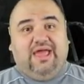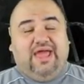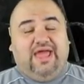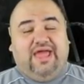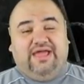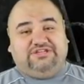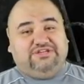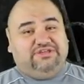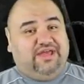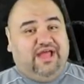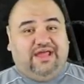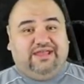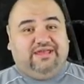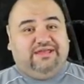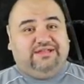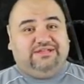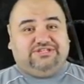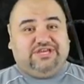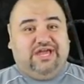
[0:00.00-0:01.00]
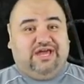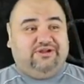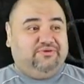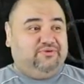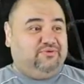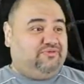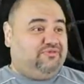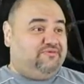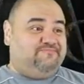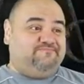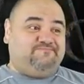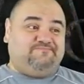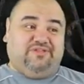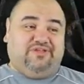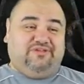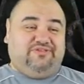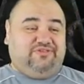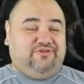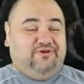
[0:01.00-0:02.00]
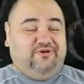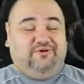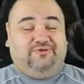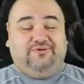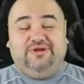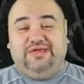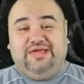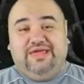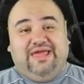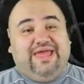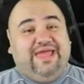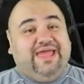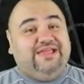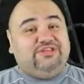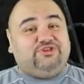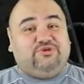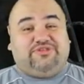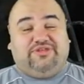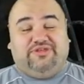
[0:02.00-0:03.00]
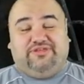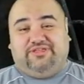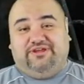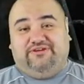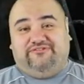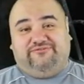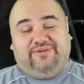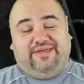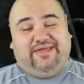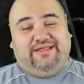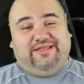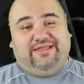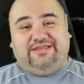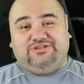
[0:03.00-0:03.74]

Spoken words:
And she's hiding in the shadows. So interesting stuff, man.